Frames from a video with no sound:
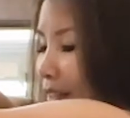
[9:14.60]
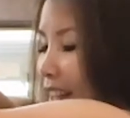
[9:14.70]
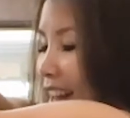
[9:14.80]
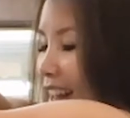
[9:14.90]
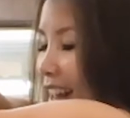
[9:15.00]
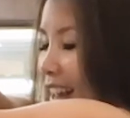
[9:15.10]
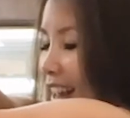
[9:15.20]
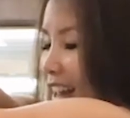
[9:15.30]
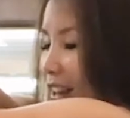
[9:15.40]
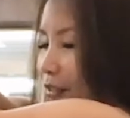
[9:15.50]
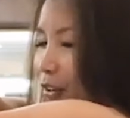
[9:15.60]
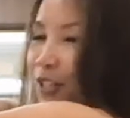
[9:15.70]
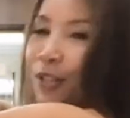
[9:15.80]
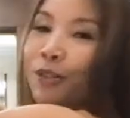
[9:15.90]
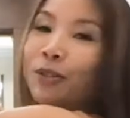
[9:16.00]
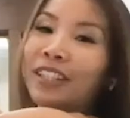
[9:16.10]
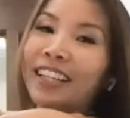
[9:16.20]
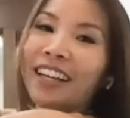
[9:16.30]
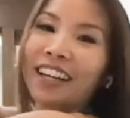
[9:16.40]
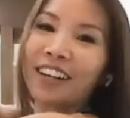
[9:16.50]
And very
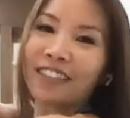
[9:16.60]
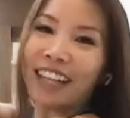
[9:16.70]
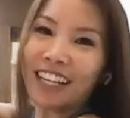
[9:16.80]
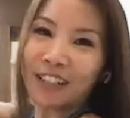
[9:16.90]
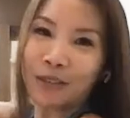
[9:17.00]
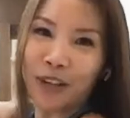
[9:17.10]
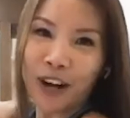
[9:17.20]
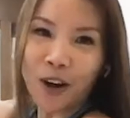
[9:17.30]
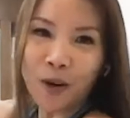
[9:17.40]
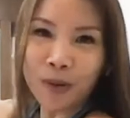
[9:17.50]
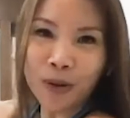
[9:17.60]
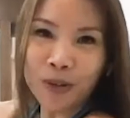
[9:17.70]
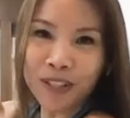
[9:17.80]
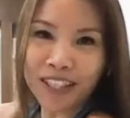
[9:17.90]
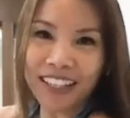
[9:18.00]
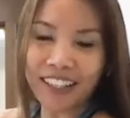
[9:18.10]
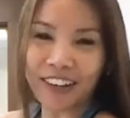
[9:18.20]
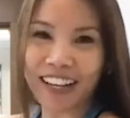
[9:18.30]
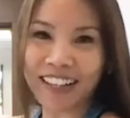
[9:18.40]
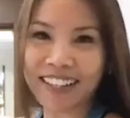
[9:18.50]
slowly relax, lower your elbows, take
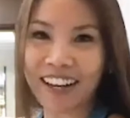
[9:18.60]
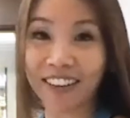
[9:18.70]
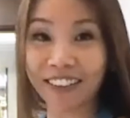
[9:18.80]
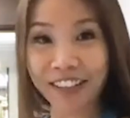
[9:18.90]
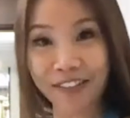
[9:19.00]
your hands down.